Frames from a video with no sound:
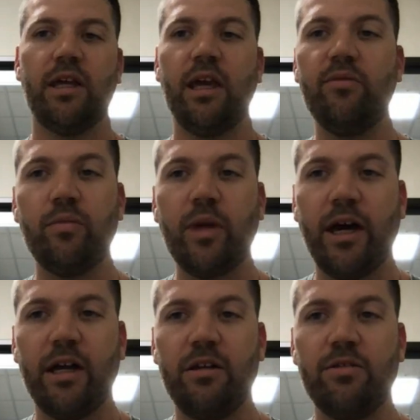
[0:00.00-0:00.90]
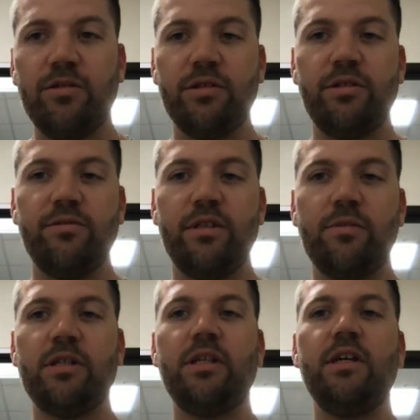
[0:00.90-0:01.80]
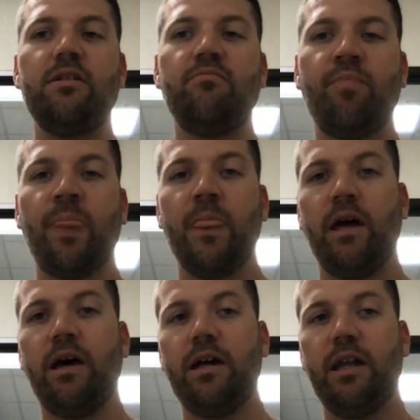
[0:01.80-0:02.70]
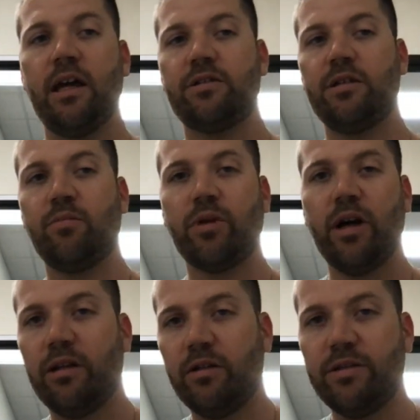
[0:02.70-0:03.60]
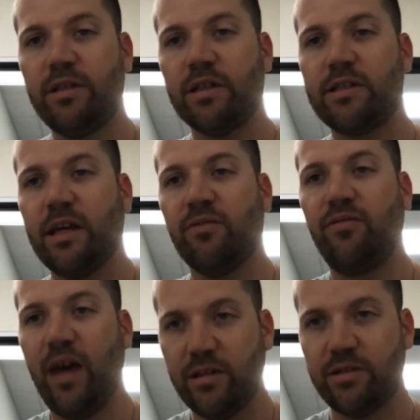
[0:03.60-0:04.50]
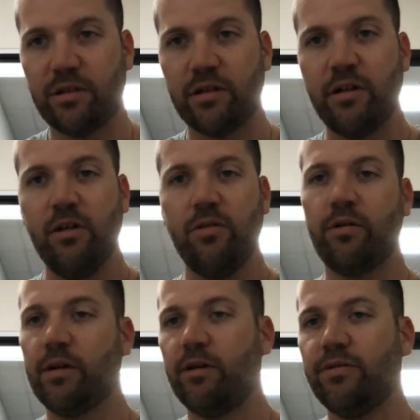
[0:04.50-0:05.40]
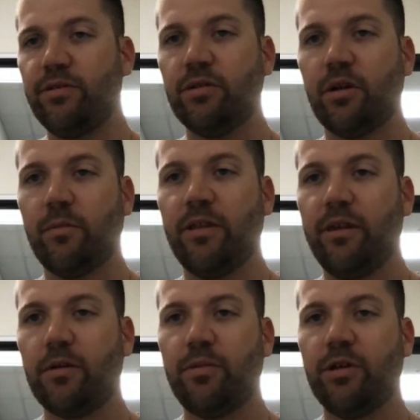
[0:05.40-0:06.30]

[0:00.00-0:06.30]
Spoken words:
gave them the high dosage of CBD, it actually brought those tics down faster whenever I was doing all my therapy.